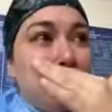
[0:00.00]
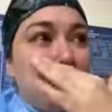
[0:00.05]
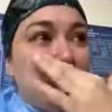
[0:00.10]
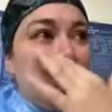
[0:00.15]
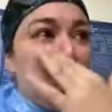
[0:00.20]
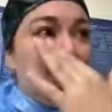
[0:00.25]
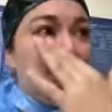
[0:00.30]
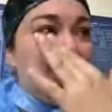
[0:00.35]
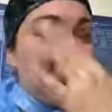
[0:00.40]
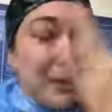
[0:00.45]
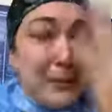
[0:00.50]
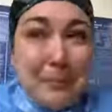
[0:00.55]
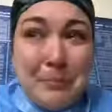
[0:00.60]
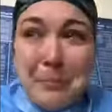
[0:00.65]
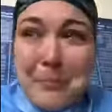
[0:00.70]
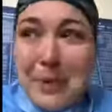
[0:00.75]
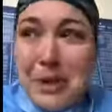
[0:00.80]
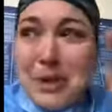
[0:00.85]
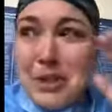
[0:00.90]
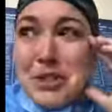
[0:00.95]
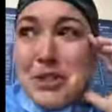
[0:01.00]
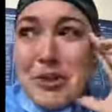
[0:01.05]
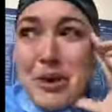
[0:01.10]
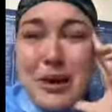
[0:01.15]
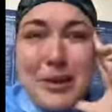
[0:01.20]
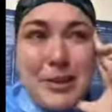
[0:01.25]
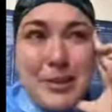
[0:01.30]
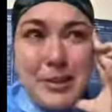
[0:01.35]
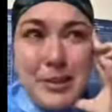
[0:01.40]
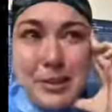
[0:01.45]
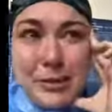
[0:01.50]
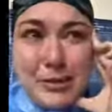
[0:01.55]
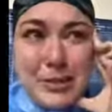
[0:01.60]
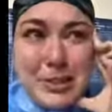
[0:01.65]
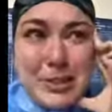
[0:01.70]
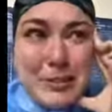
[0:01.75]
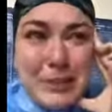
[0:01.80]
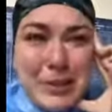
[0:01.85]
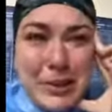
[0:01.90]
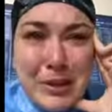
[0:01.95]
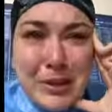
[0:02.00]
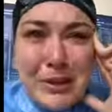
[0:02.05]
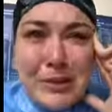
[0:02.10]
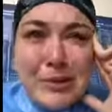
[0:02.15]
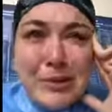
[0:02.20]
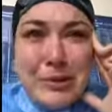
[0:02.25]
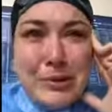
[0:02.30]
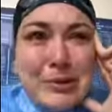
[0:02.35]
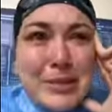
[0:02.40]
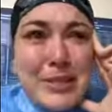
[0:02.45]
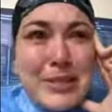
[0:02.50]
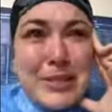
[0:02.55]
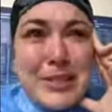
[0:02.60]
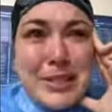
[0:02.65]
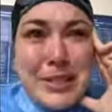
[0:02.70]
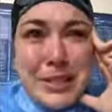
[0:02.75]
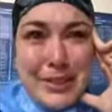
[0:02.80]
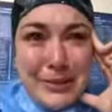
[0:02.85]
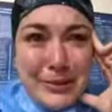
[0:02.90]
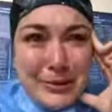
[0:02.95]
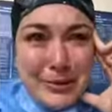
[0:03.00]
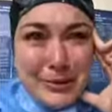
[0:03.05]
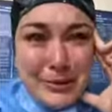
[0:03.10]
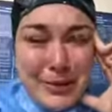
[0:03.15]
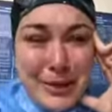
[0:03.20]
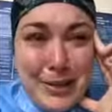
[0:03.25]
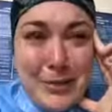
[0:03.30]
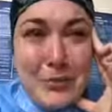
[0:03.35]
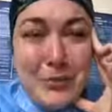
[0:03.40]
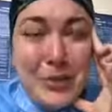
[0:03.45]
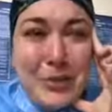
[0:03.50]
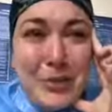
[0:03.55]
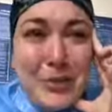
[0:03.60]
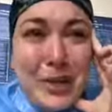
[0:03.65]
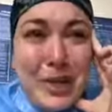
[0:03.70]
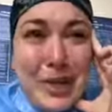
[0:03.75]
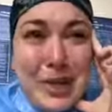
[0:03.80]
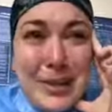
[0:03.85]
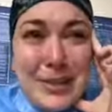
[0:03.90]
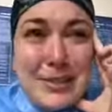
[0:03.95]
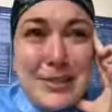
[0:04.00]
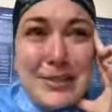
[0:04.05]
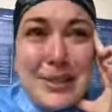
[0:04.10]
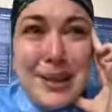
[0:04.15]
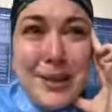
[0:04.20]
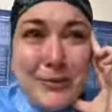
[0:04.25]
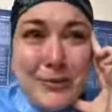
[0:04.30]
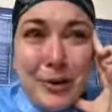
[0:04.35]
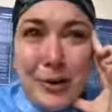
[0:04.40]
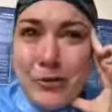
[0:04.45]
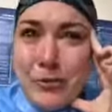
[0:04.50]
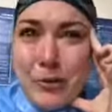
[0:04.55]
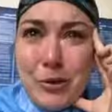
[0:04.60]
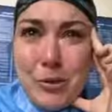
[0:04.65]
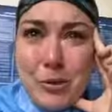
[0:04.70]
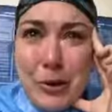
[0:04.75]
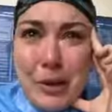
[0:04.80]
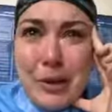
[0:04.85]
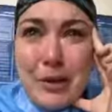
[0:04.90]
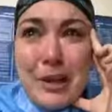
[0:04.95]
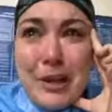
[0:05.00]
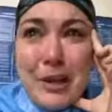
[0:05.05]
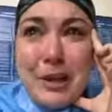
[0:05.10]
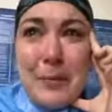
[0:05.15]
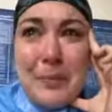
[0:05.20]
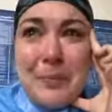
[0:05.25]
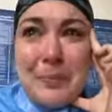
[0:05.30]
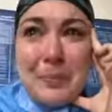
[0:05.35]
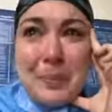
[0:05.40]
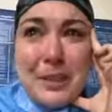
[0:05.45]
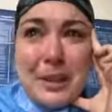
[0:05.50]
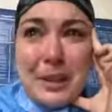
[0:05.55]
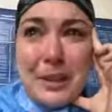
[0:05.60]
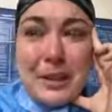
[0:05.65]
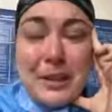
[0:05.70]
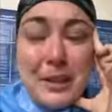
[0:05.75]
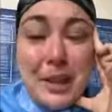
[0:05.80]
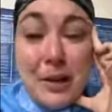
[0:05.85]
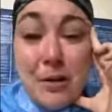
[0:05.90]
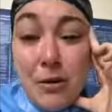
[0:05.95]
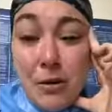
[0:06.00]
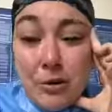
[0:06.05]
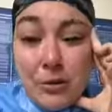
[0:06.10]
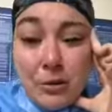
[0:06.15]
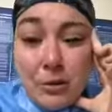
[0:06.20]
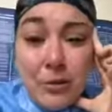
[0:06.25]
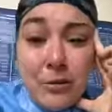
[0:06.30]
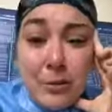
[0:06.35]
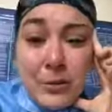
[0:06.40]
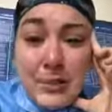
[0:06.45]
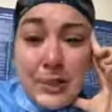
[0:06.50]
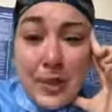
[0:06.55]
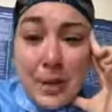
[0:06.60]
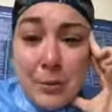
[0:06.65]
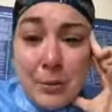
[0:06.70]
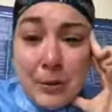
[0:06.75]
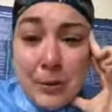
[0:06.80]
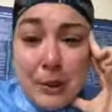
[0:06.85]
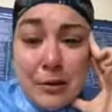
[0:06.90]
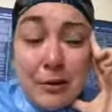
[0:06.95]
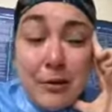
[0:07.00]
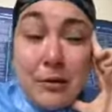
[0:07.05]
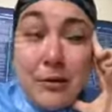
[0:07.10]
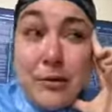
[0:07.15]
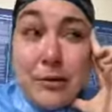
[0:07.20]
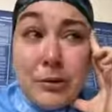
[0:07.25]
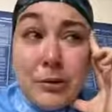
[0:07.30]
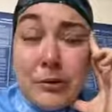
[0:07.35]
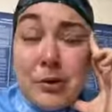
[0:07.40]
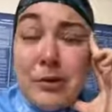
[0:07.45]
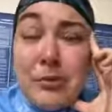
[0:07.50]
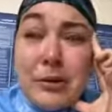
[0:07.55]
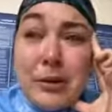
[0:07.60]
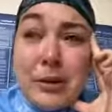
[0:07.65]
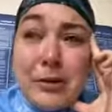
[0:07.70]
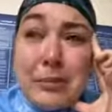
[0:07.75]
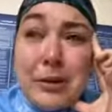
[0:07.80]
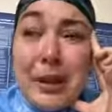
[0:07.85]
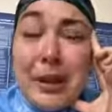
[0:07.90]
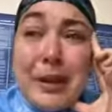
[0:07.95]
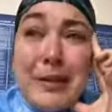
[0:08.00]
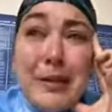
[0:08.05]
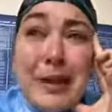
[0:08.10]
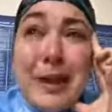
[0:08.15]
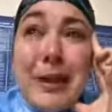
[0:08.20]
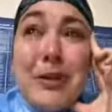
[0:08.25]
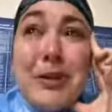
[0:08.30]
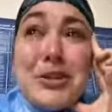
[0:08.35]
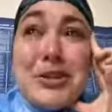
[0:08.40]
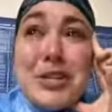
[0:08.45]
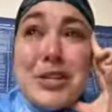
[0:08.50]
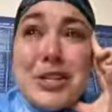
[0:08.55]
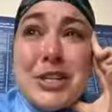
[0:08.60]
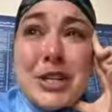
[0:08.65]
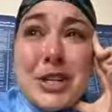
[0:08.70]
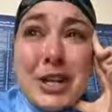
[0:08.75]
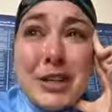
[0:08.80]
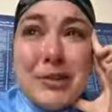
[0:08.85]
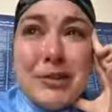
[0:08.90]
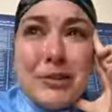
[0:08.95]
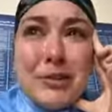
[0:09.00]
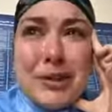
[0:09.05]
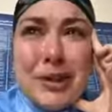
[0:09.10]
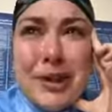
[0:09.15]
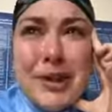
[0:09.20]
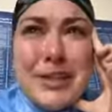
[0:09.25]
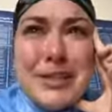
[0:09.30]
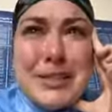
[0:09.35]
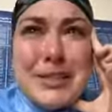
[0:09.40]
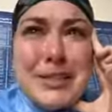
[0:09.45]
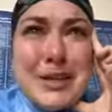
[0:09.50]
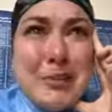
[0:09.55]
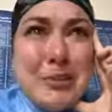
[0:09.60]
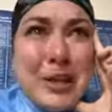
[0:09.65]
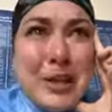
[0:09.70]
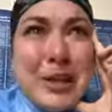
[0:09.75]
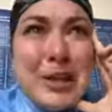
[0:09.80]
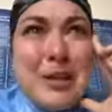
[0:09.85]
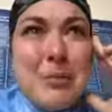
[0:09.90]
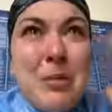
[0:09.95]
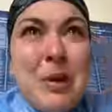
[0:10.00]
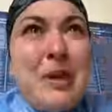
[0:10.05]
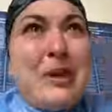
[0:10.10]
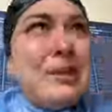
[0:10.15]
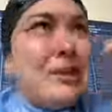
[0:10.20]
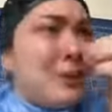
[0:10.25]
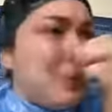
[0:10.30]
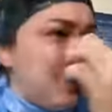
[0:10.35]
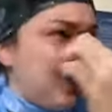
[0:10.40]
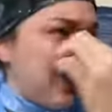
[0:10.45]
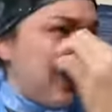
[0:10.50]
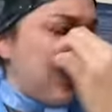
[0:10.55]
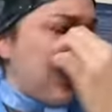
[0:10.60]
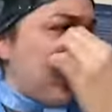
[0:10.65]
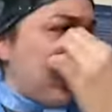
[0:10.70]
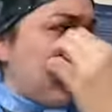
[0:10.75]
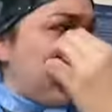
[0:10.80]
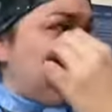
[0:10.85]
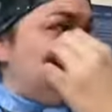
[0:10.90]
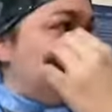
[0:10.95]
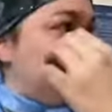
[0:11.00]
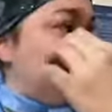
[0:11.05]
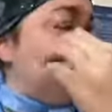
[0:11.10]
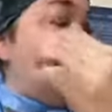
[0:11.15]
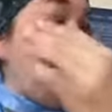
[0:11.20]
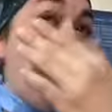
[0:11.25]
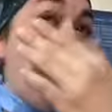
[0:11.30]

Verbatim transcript: you know, and I try and talk with some of the other nurses here, and they're like, well, you can't save everybody. And they all know what's happening. They all agree with me, and they all just shake their heads. And I'm like, am I the only one